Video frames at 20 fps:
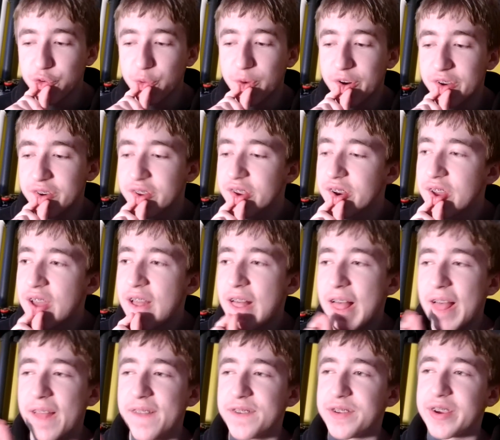So what I did
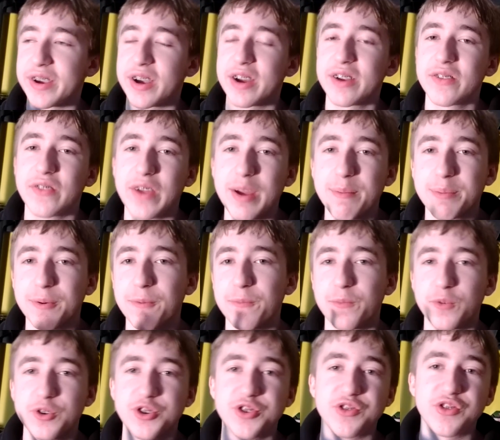is I got a lamp,
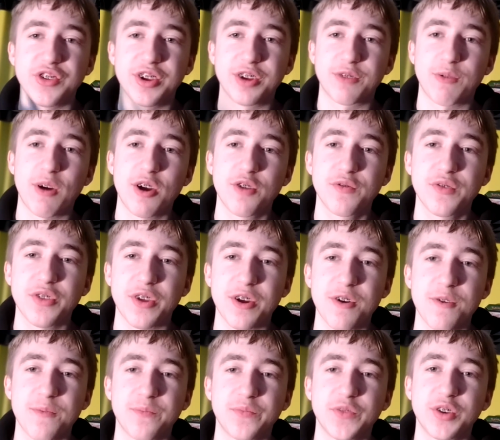which is sitting right over
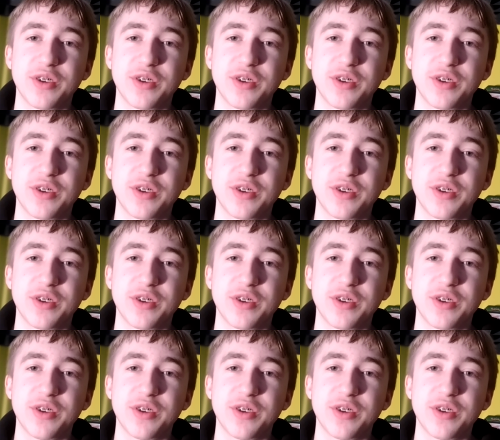there.